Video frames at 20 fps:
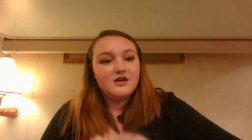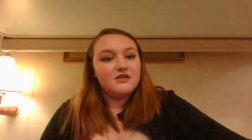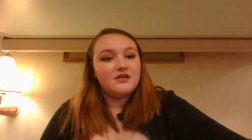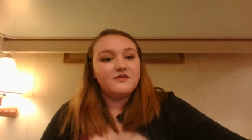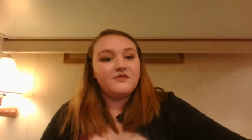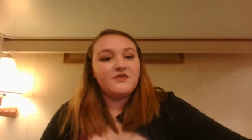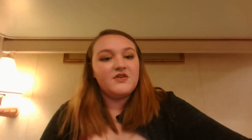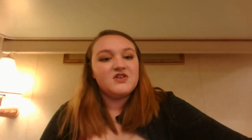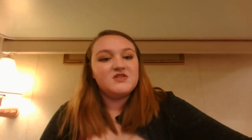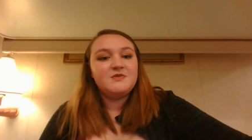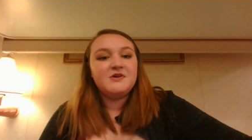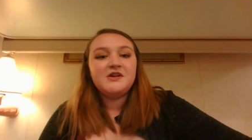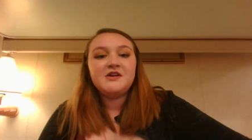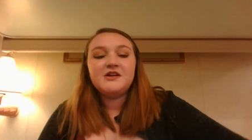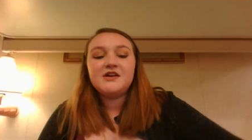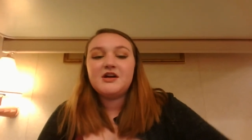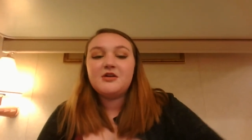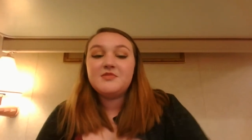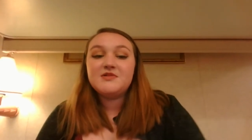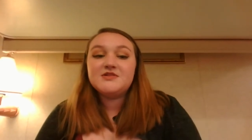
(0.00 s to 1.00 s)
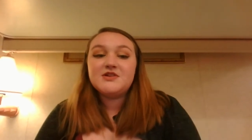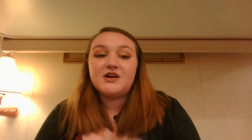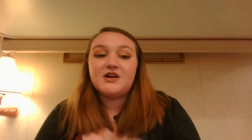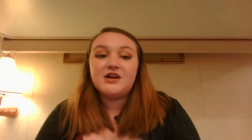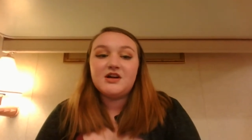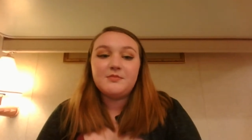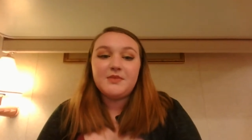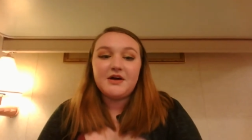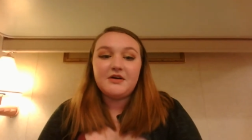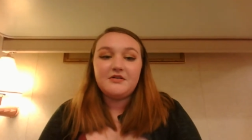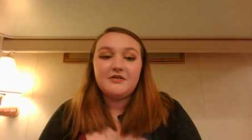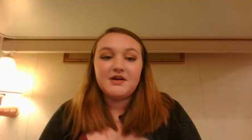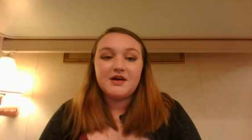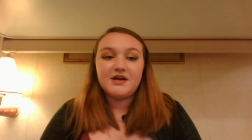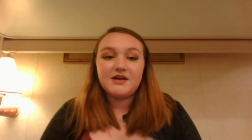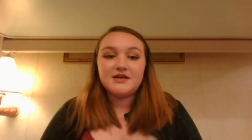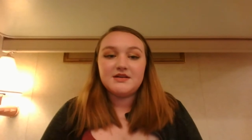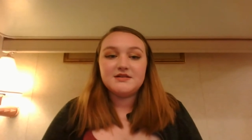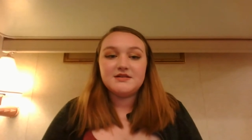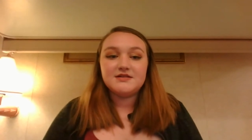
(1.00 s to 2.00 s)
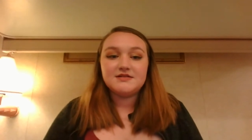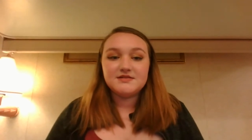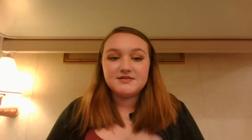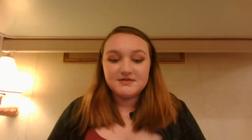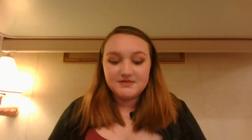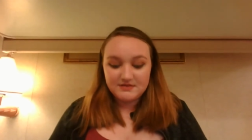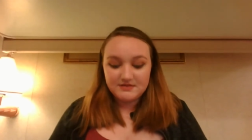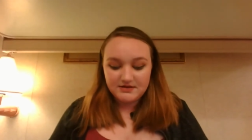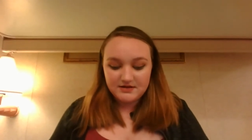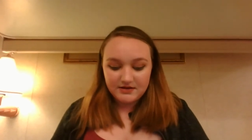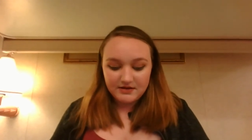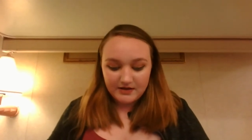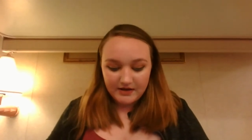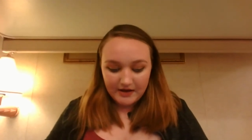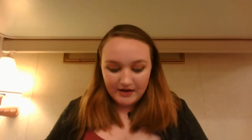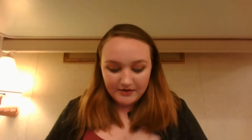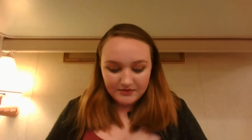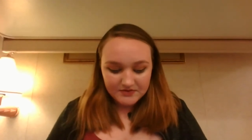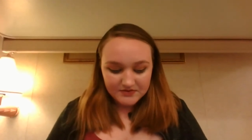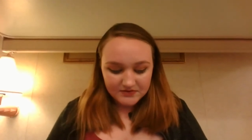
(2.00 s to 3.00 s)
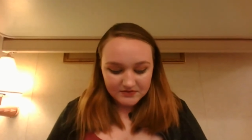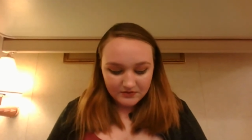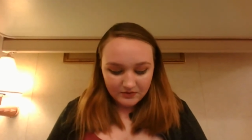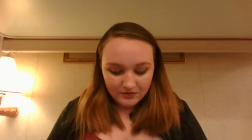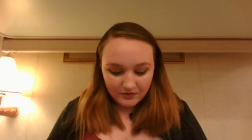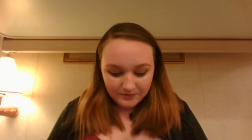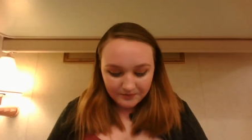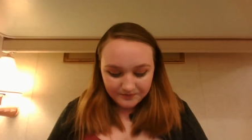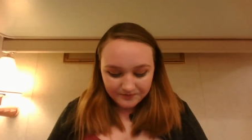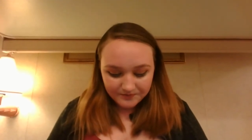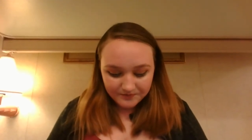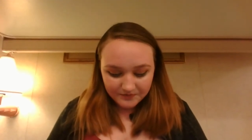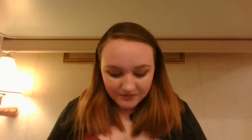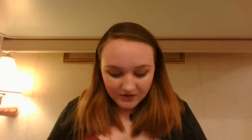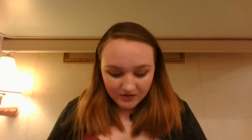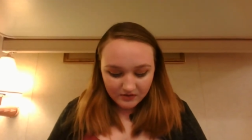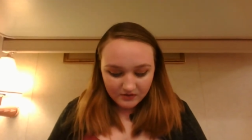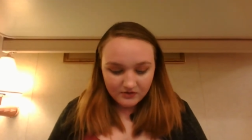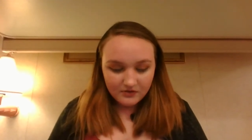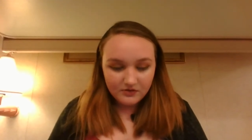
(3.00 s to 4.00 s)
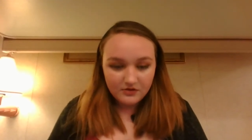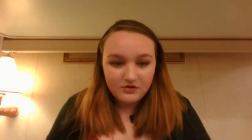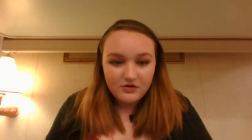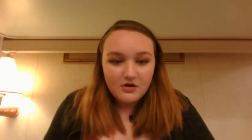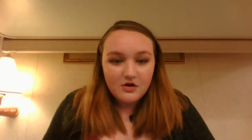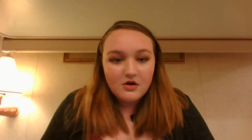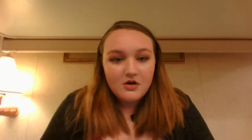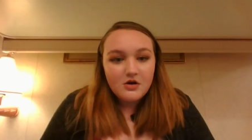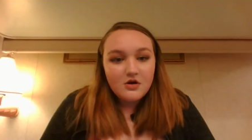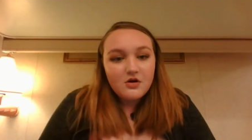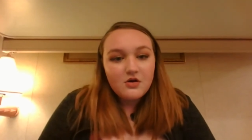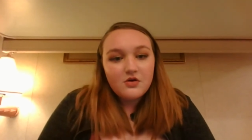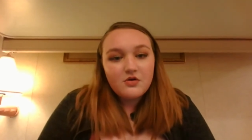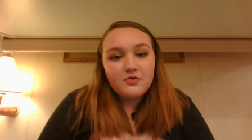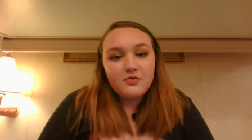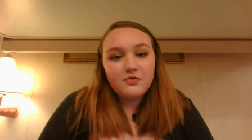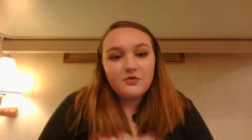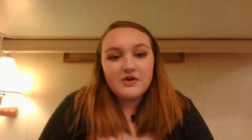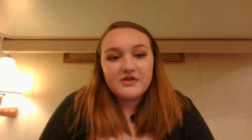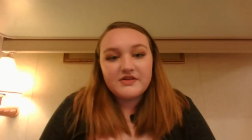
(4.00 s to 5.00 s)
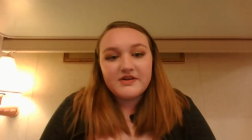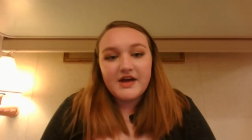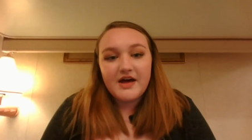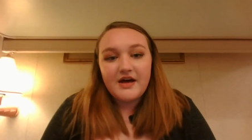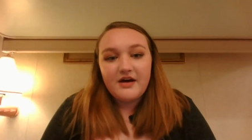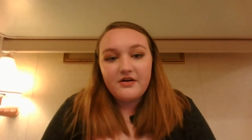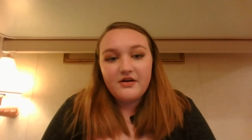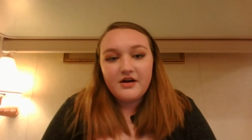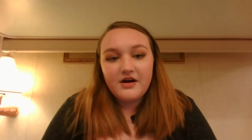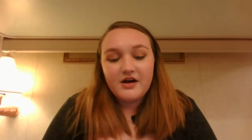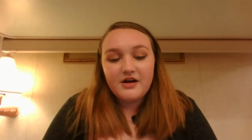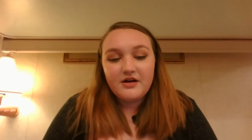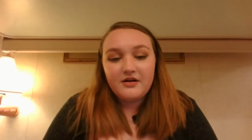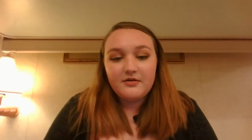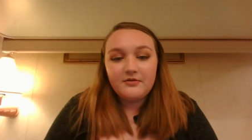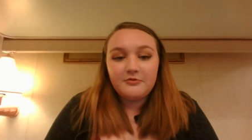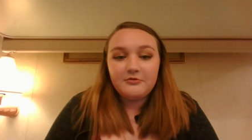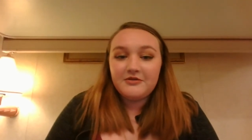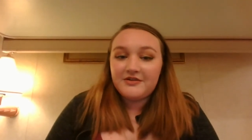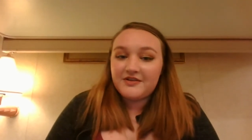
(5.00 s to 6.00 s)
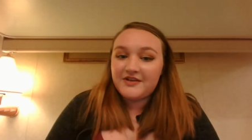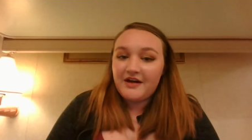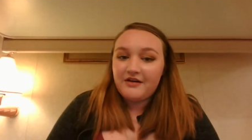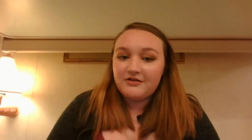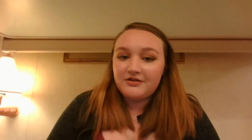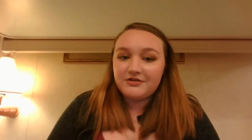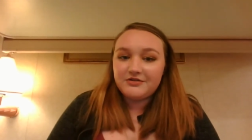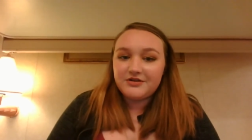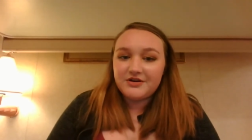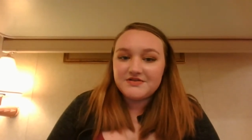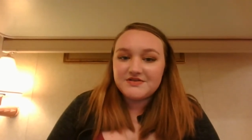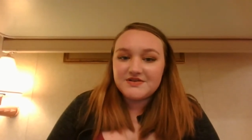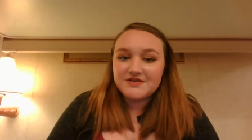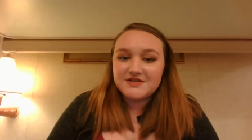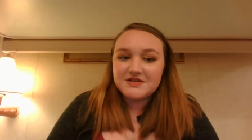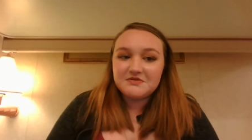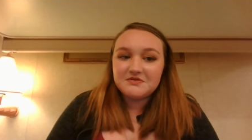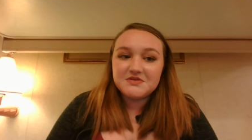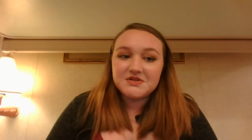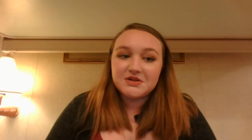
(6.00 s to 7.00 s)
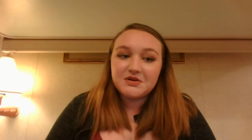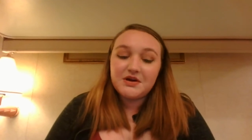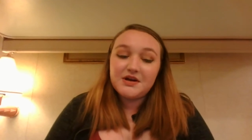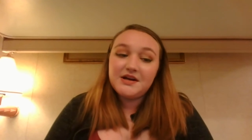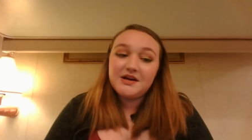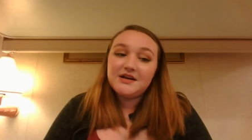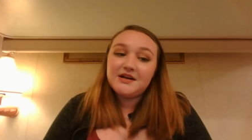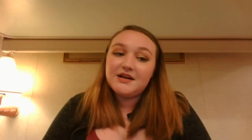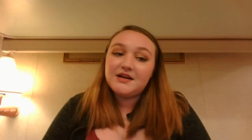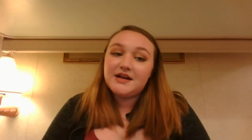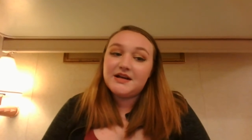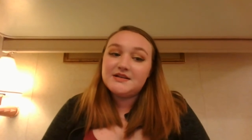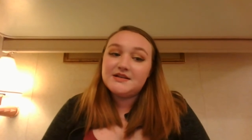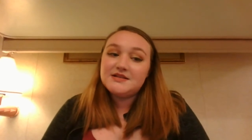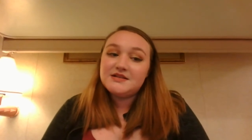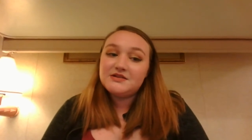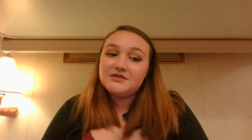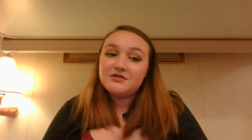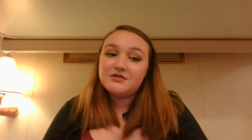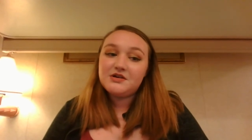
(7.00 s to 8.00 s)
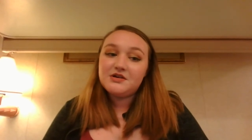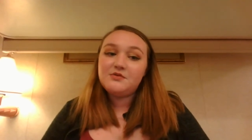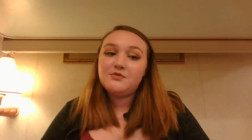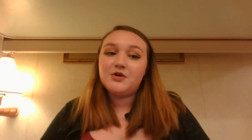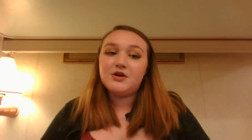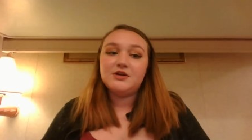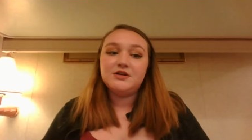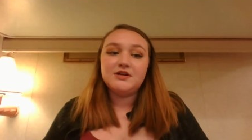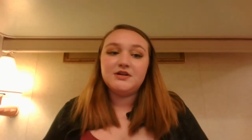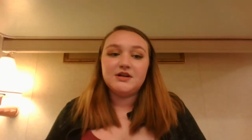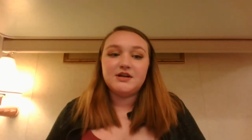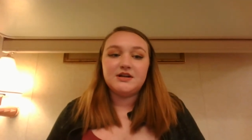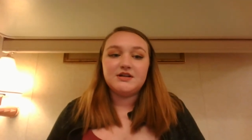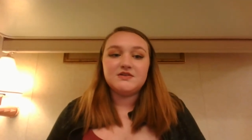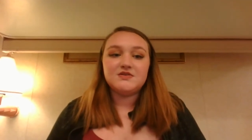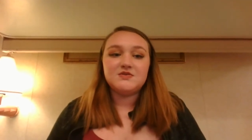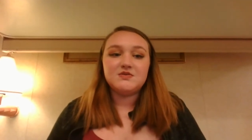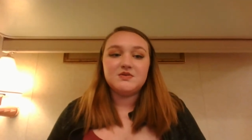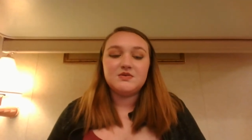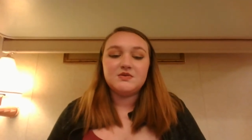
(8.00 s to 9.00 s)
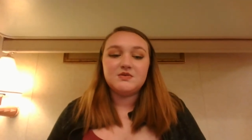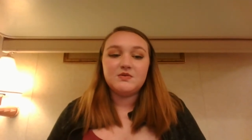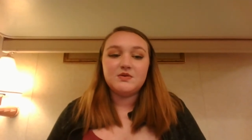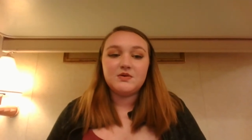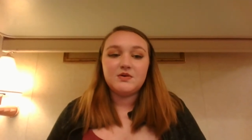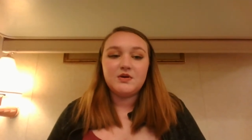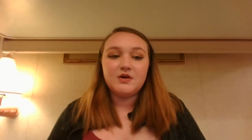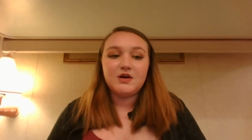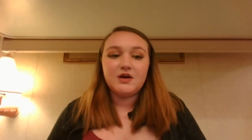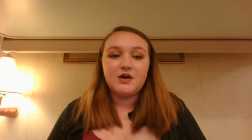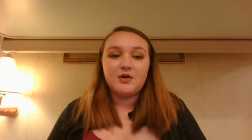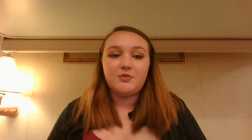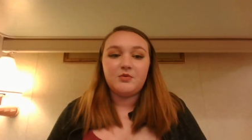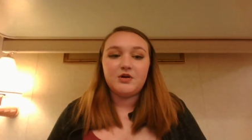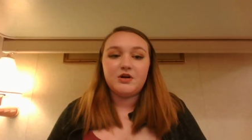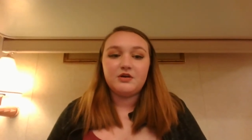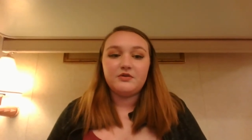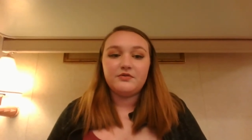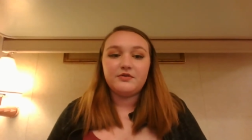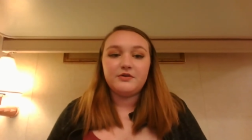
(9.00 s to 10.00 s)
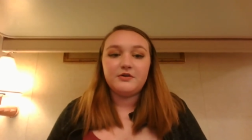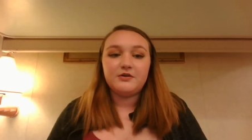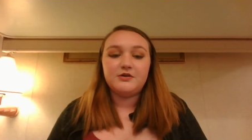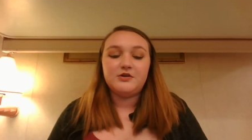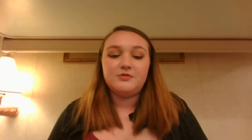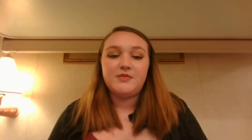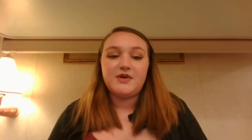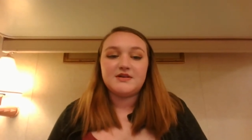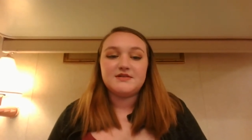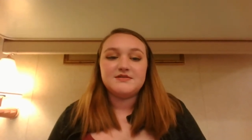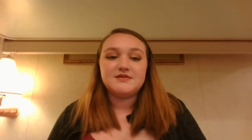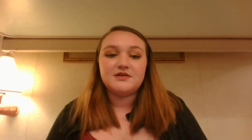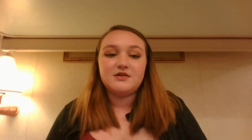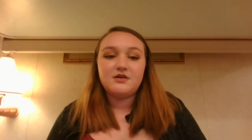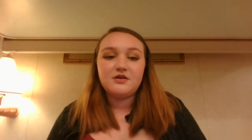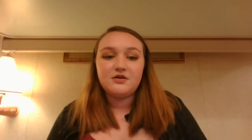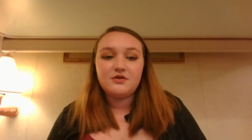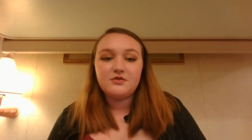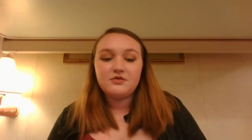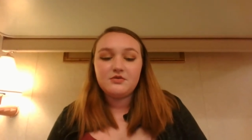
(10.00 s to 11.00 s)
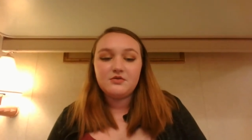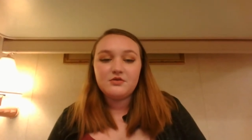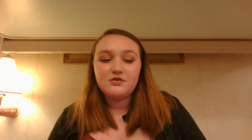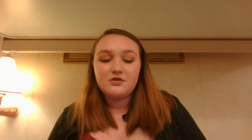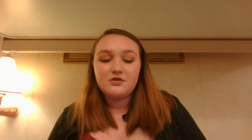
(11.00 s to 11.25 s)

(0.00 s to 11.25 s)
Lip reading: The first painting I'll be talking about is Cow's Skull with Calico Roses. It was created in 1931 and is one of her New Mexico